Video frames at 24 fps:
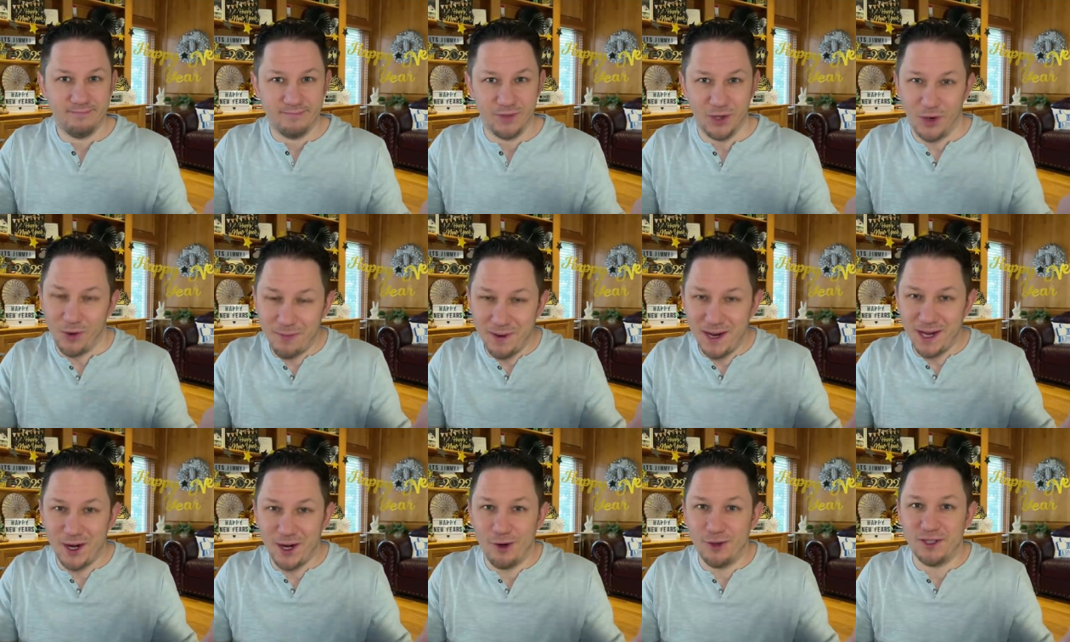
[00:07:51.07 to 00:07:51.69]

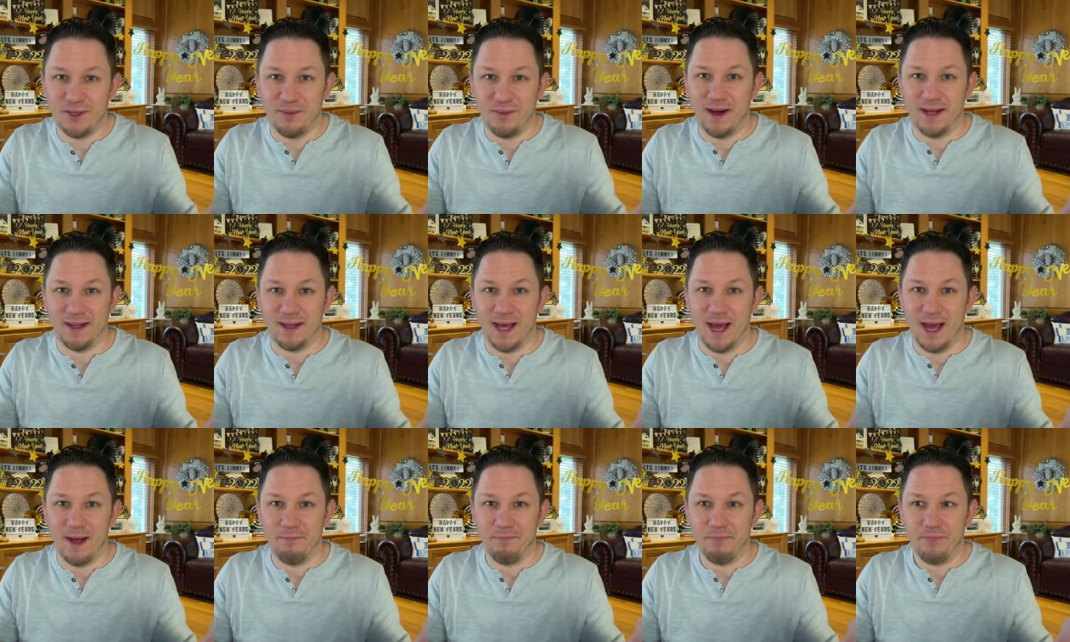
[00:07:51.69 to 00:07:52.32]
nobody knows about
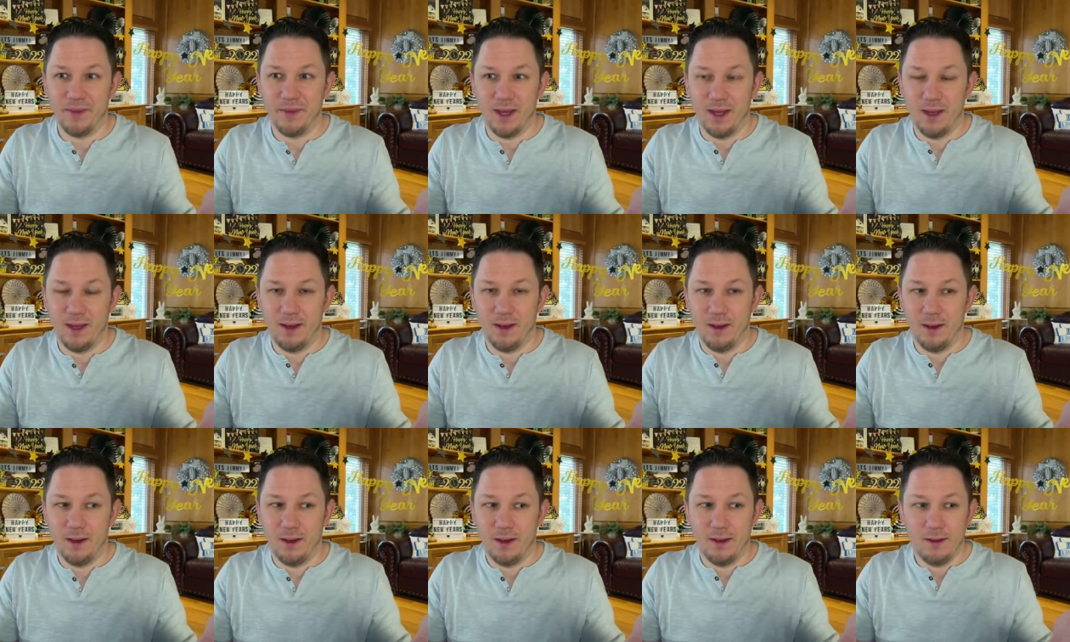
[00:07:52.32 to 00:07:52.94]

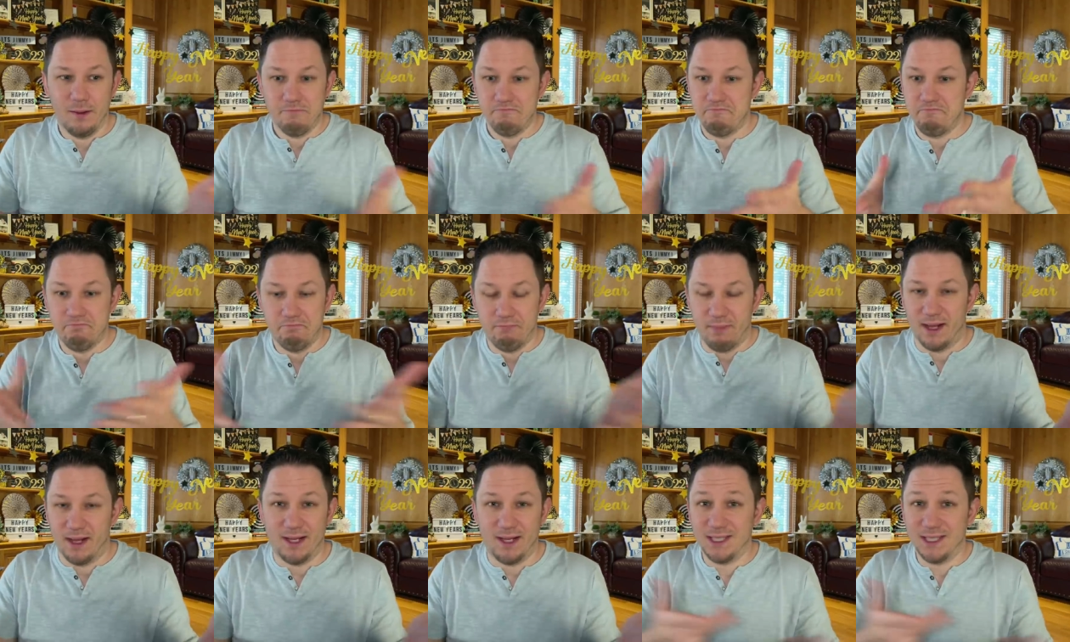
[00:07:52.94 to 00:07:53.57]

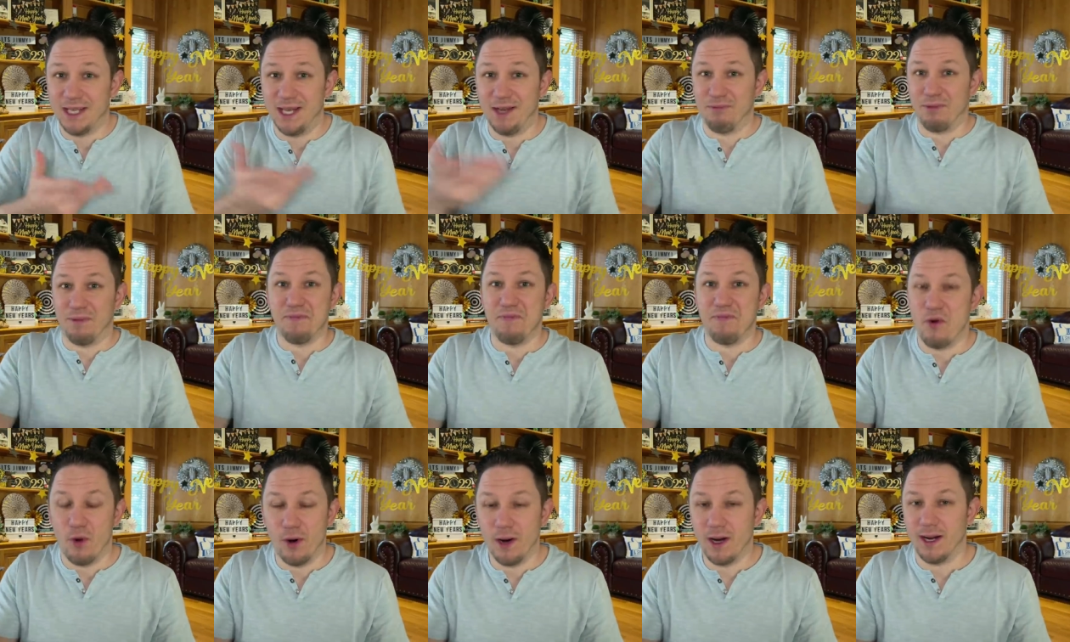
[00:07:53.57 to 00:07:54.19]
that. It doesn't get
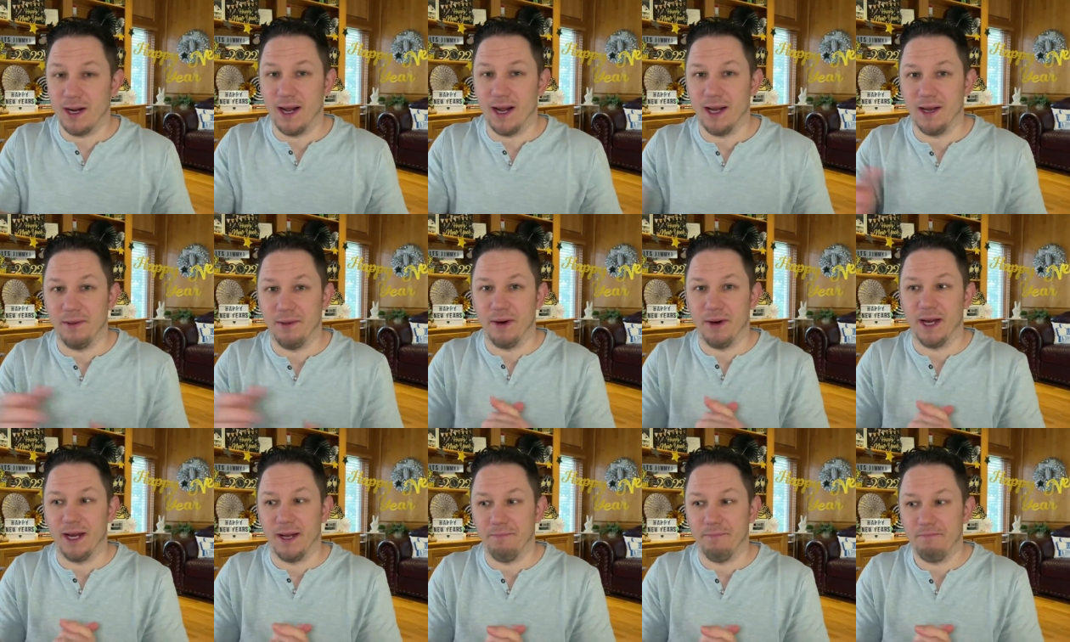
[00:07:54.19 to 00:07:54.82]
reported to
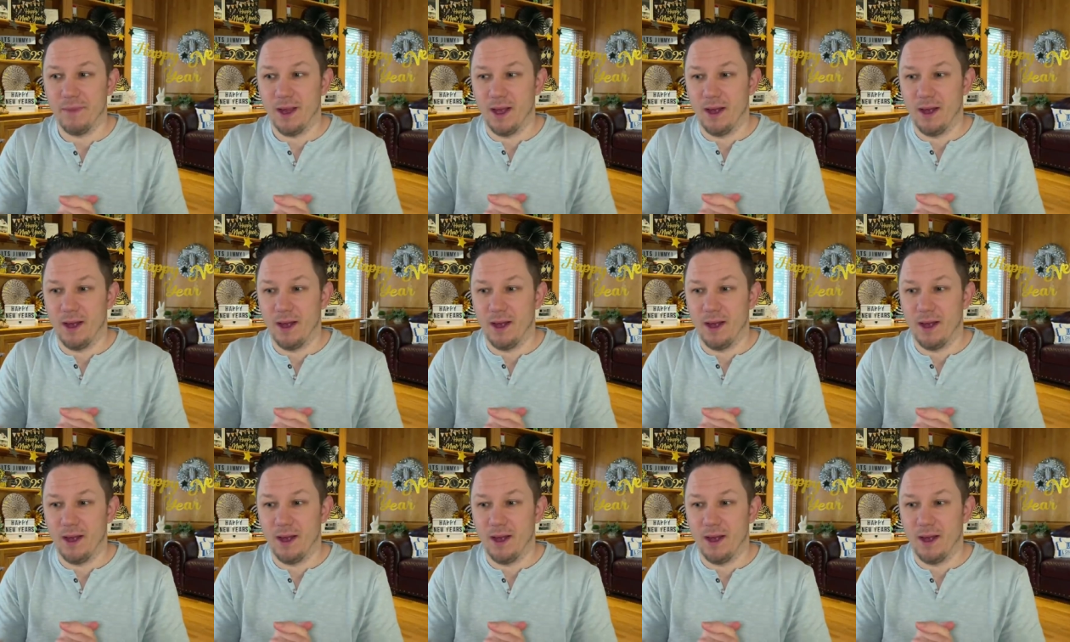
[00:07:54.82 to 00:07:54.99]
anybody.